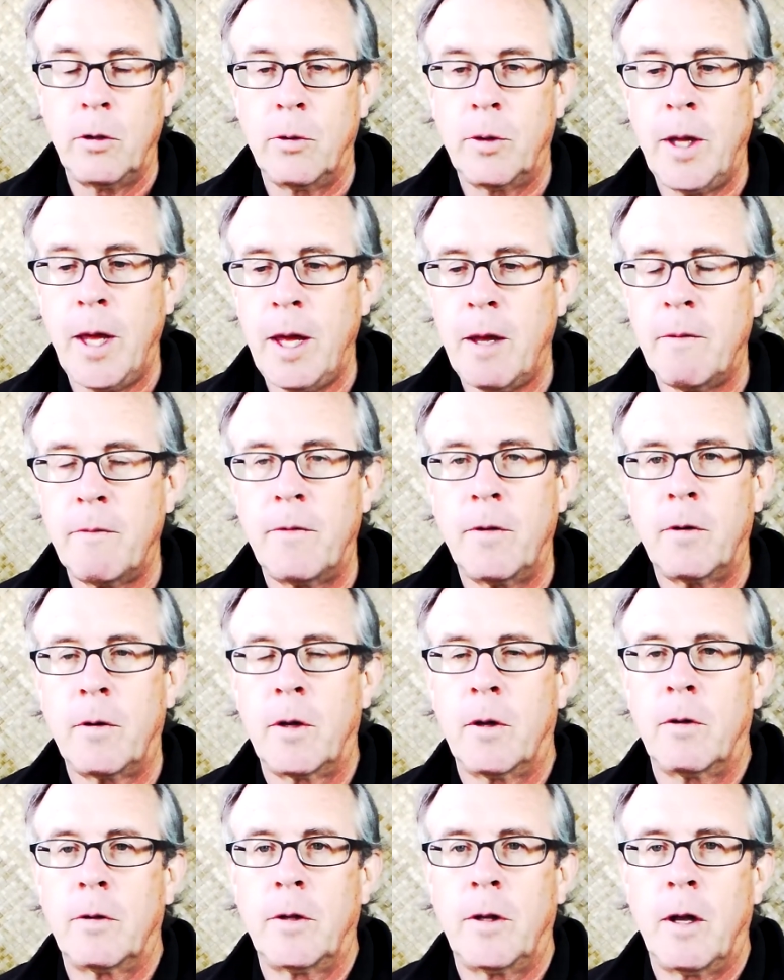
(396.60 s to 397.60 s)
you can't feel
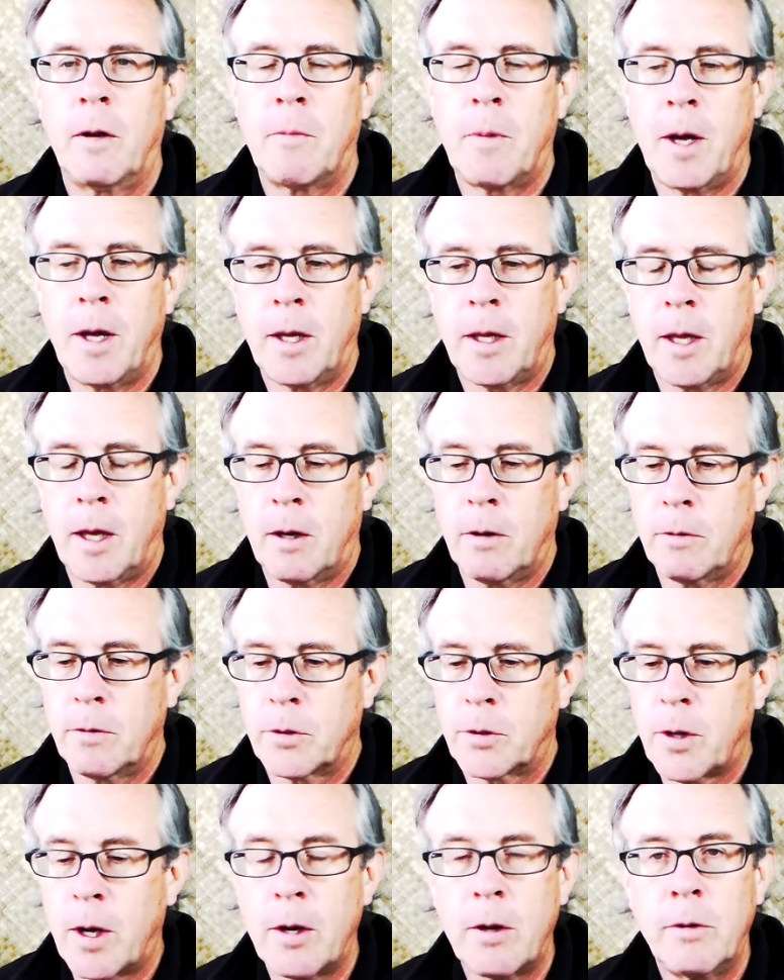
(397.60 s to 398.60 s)
guilty on my account,
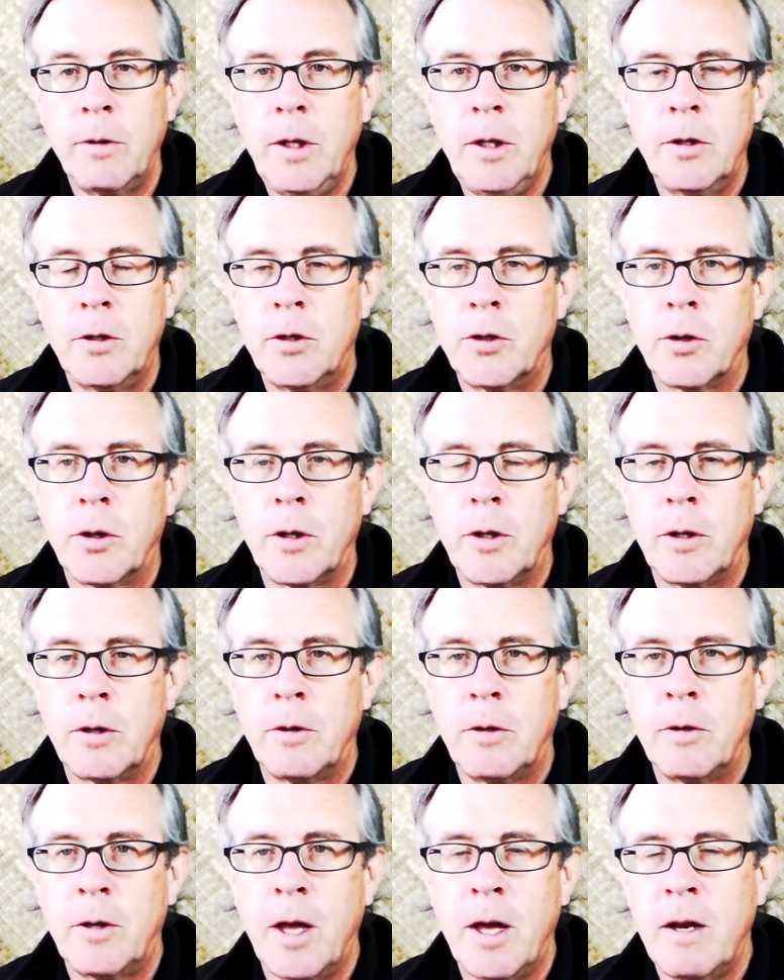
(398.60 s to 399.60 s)
so I don't need to join
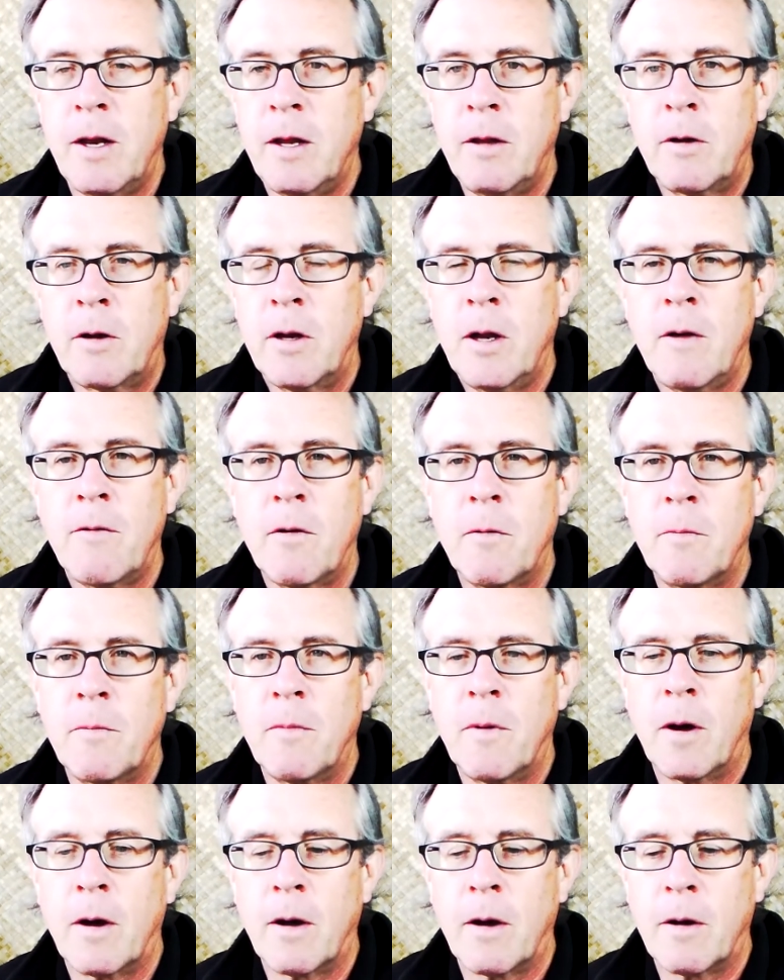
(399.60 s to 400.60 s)
you. You can you can never
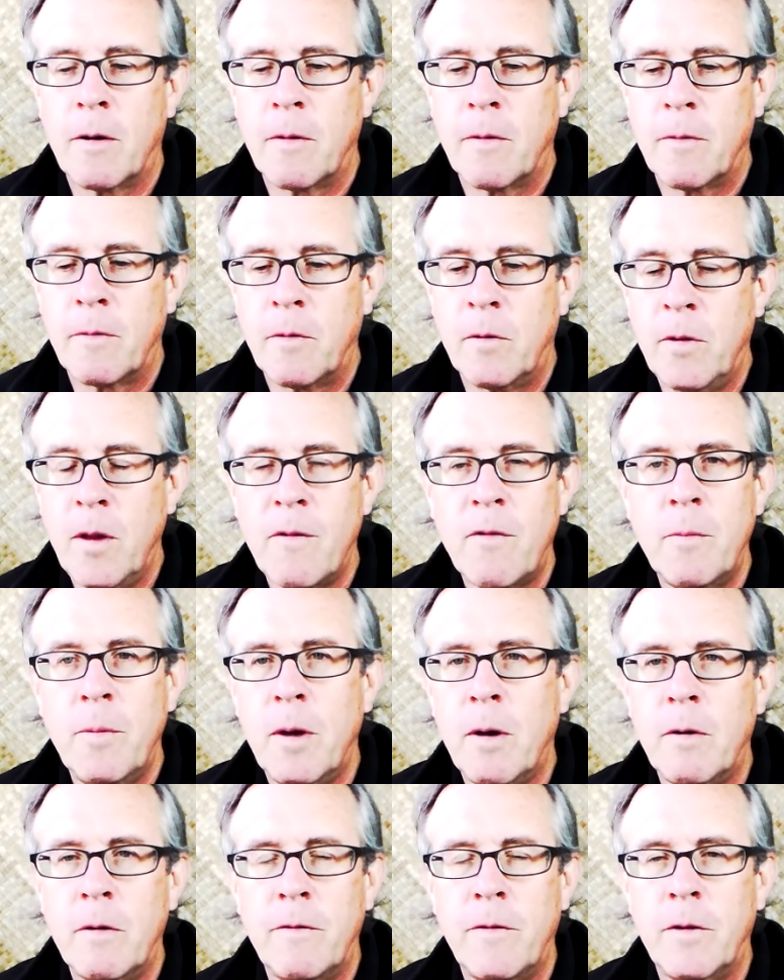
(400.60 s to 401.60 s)
uh, you'll never
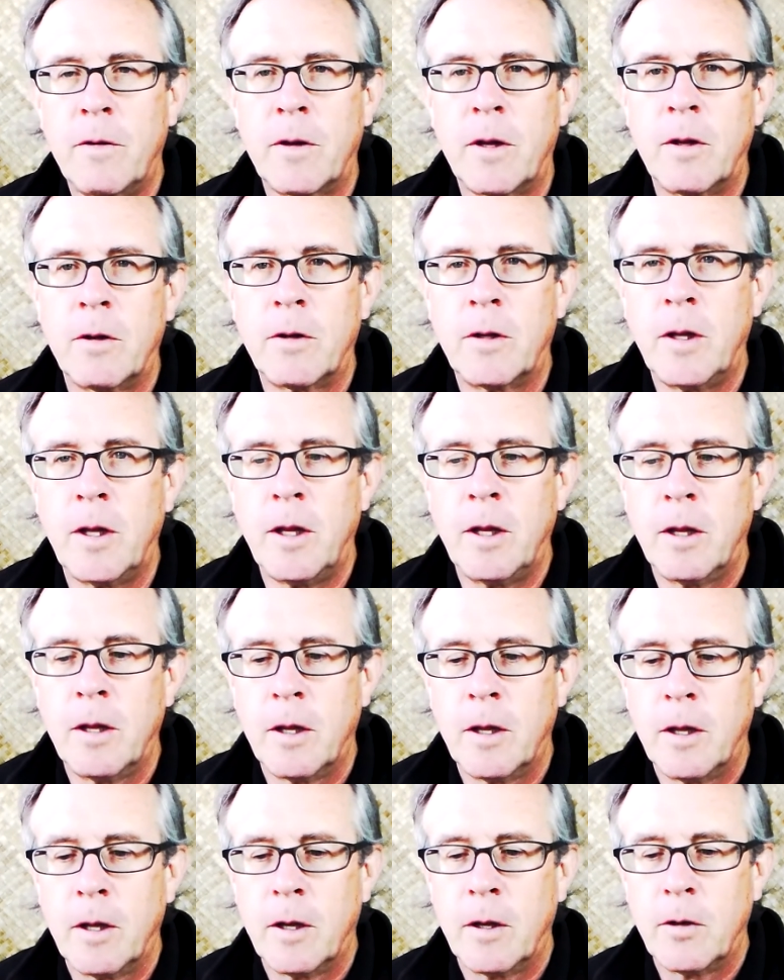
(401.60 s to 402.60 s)
be able to feel guilty
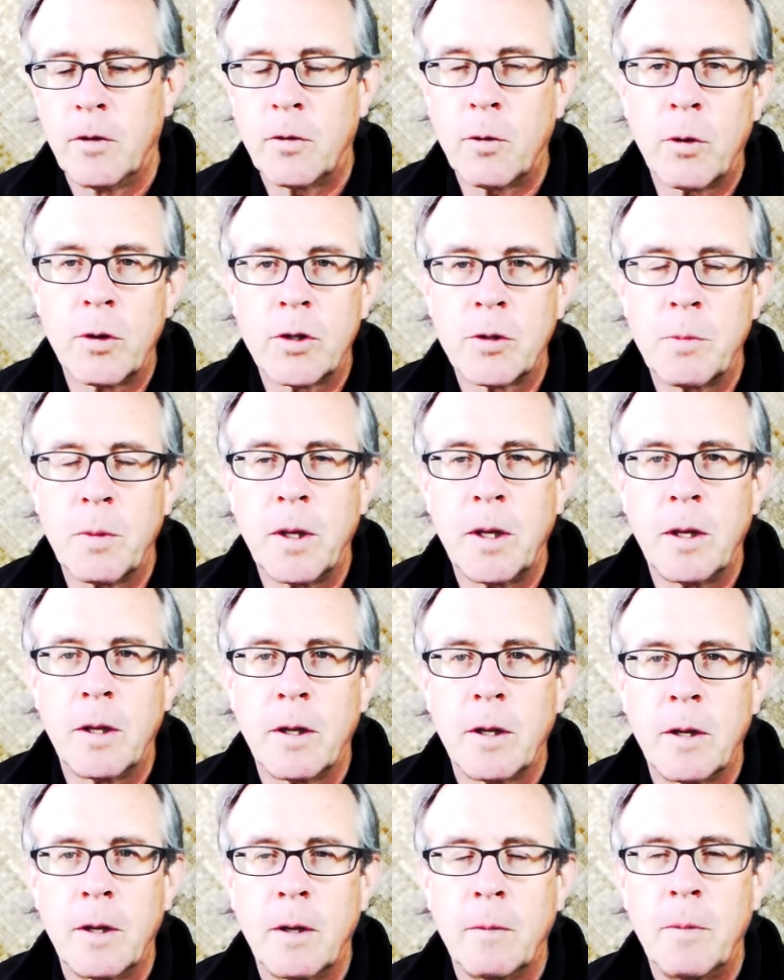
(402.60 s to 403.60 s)
towards me
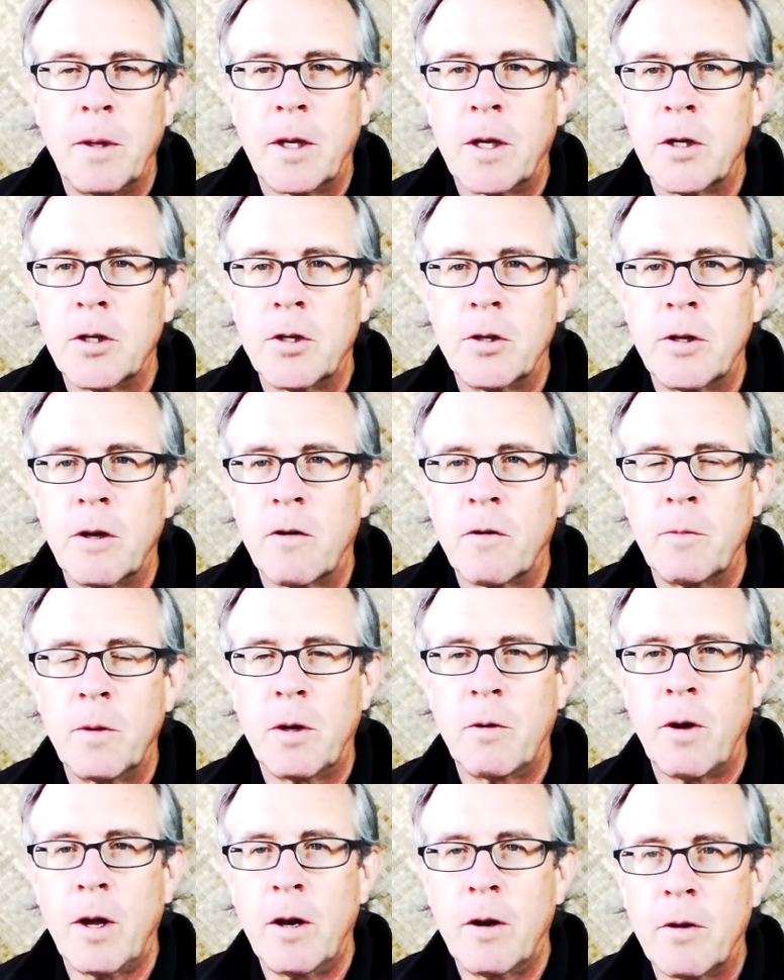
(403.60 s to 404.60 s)
because you'll never
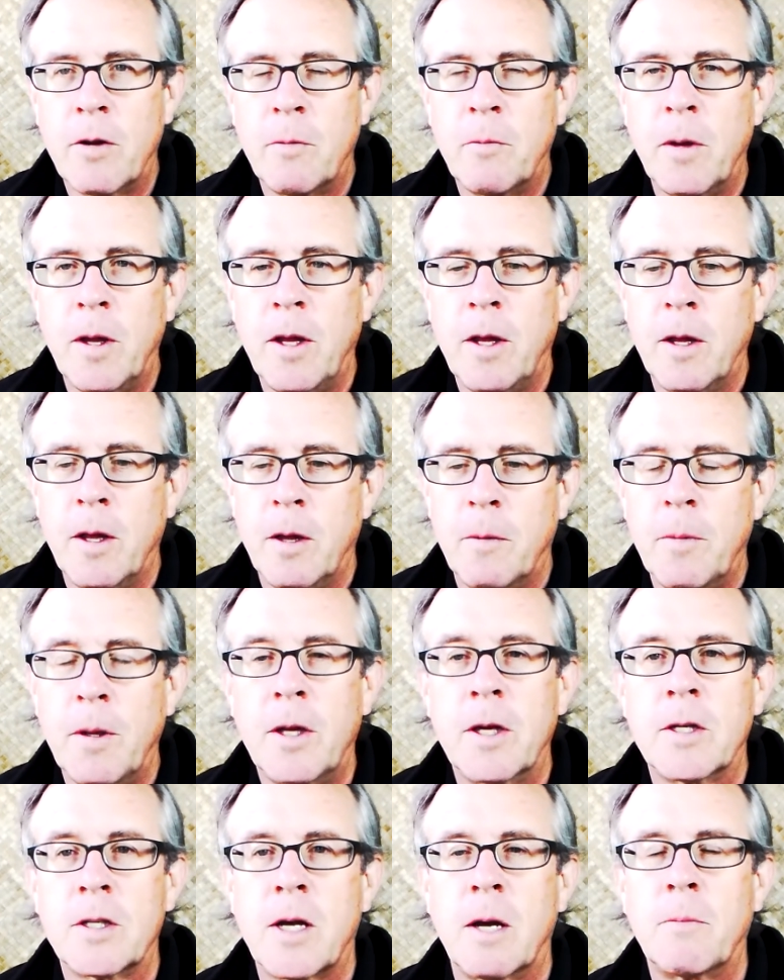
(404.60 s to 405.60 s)
be greater than me
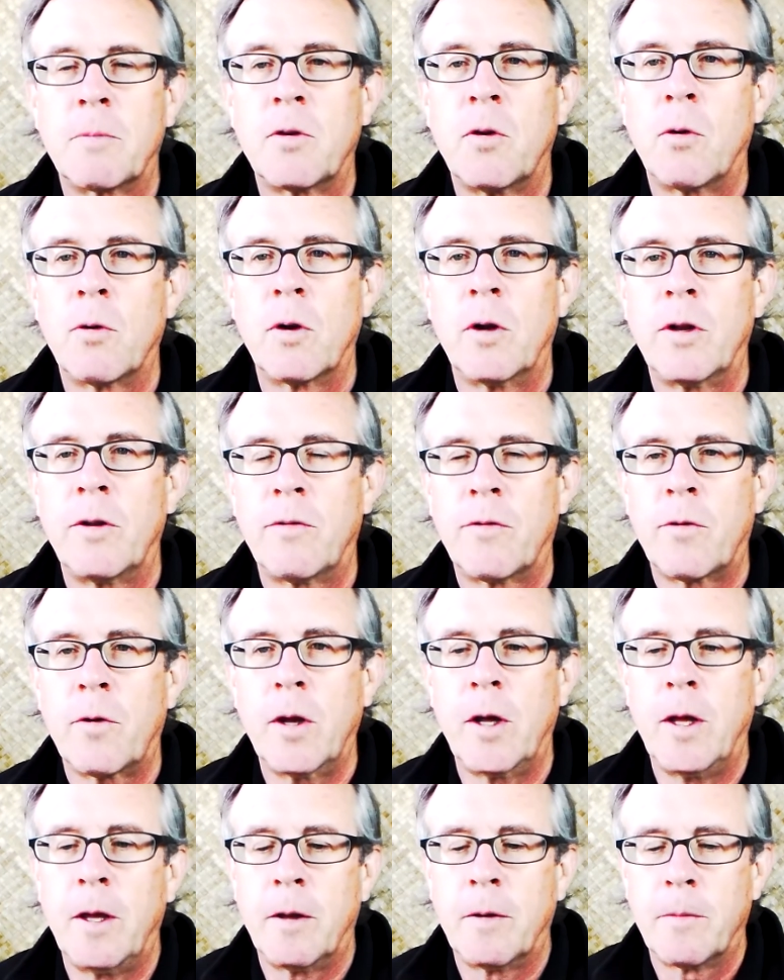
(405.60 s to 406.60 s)
because I'm totally
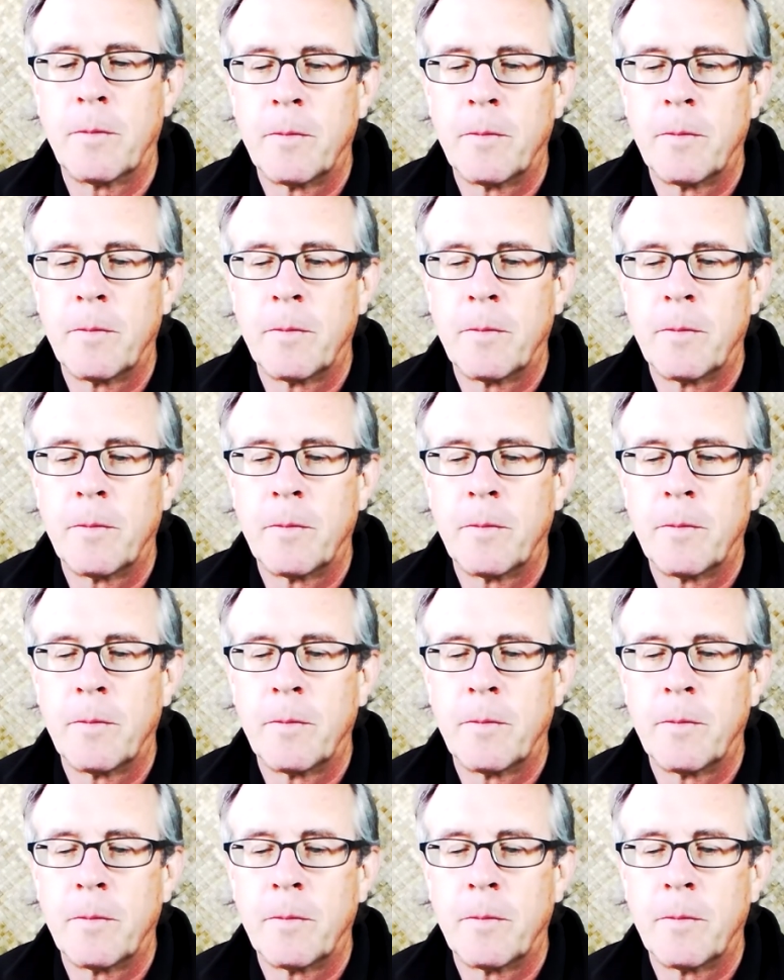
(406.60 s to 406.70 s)
free.